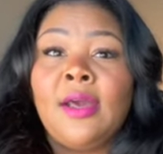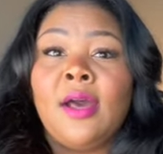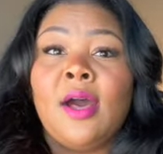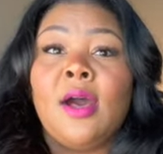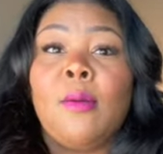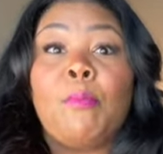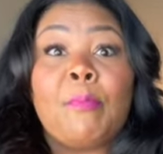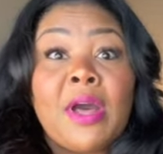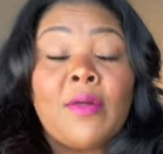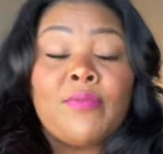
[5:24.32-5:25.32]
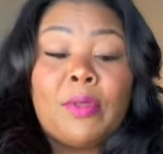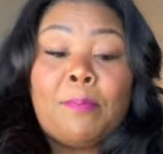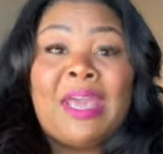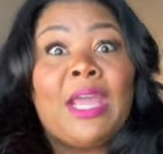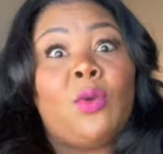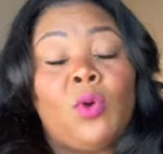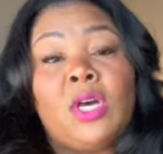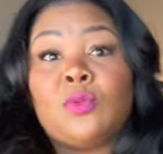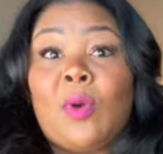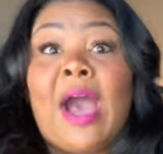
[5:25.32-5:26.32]
But the band
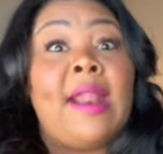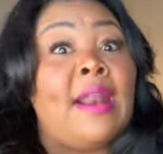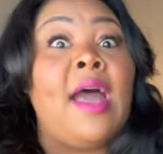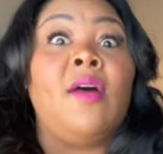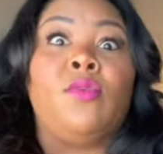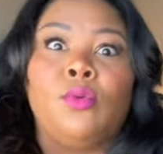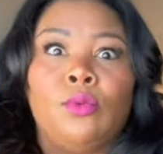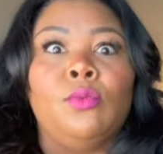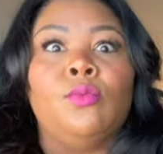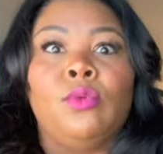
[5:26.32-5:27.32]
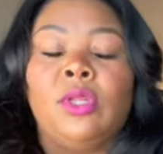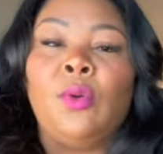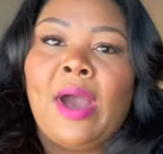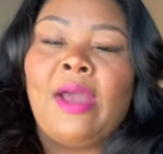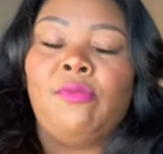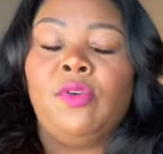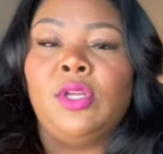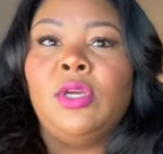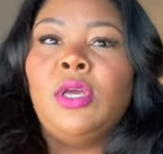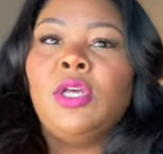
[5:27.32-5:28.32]
was wide and I have a really wide
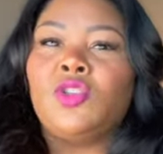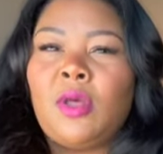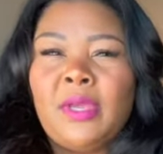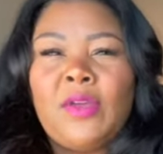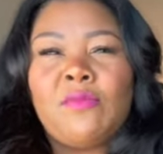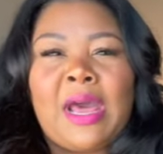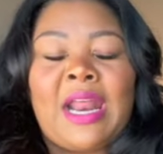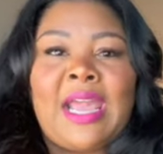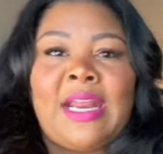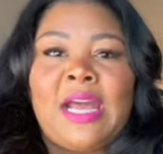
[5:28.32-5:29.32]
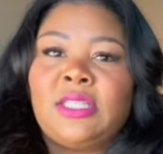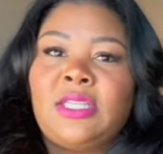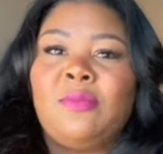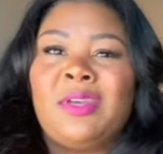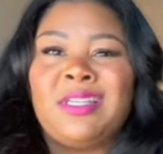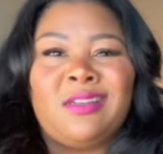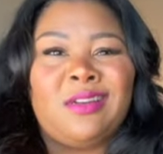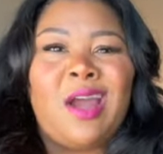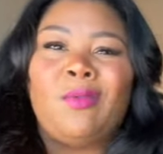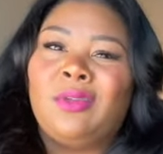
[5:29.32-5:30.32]
foot. So I'm gonna give them about an 8 out of 10 because they're
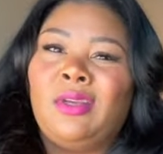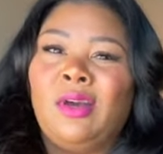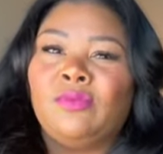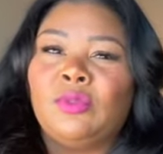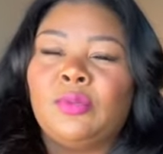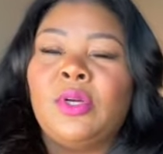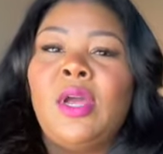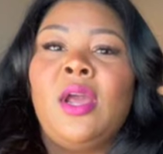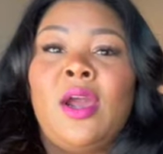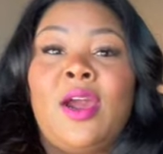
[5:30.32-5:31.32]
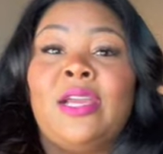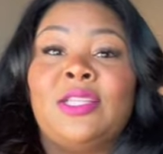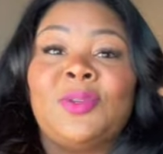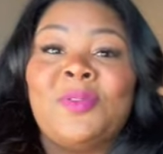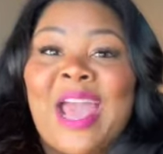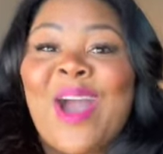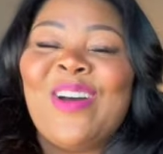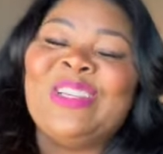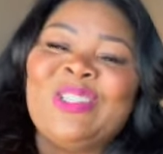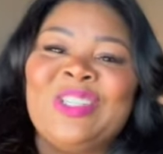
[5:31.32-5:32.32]
not really comfortable. All right, so now I
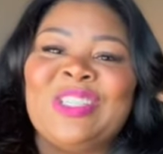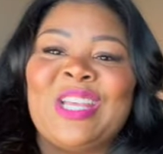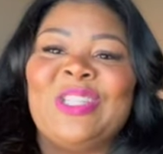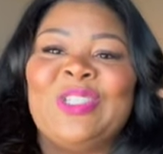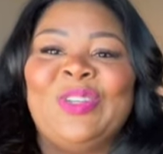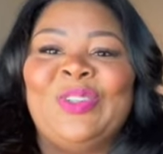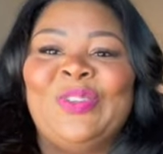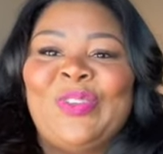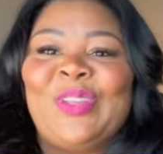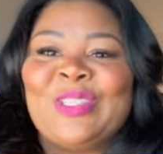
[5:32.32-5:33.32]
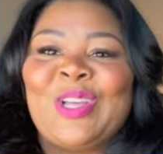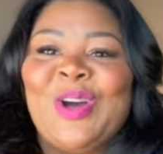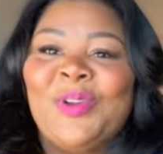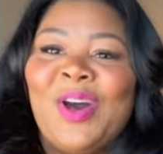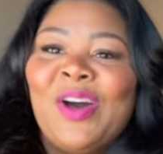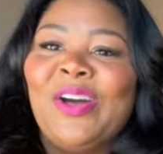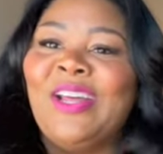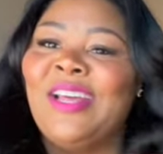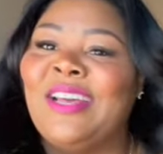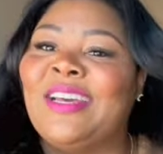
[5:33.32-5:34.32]
need you to stay tuned for this coat haul
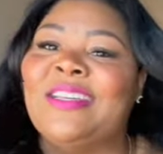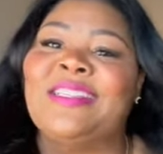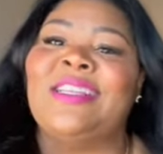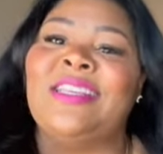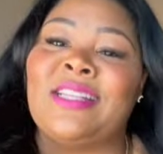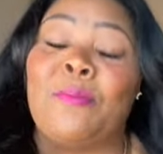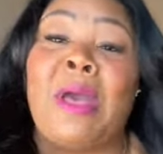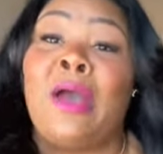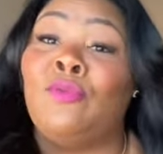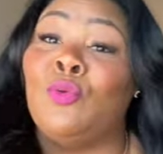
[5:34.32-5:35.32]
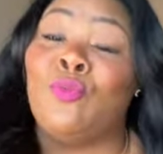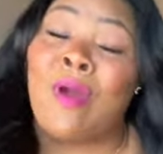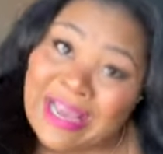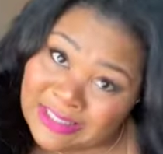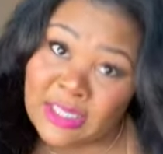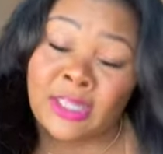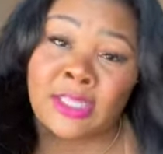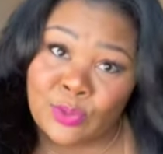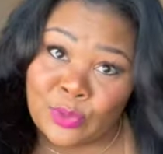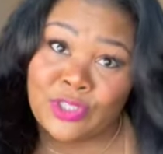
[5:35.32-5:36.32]
because sis, I'm gonna have you right
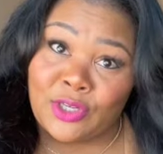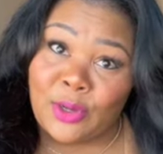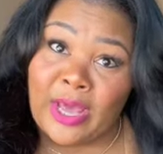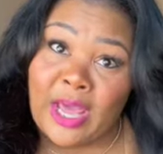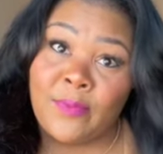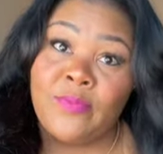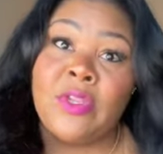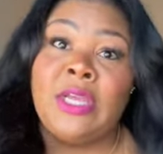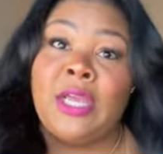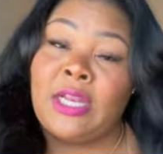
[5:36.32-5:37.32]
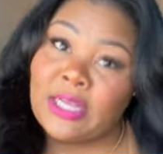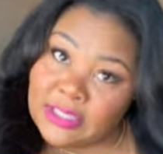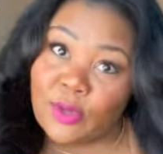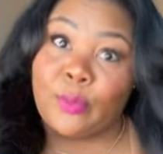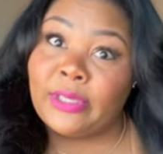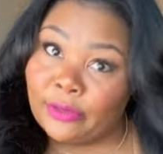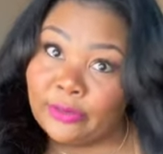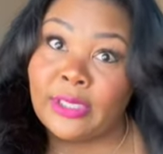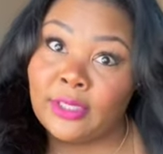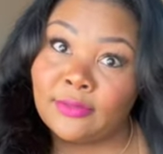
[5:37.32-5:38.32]
this winter, okay? And that's on
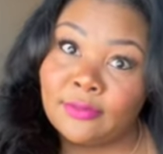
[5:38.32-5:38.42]
period.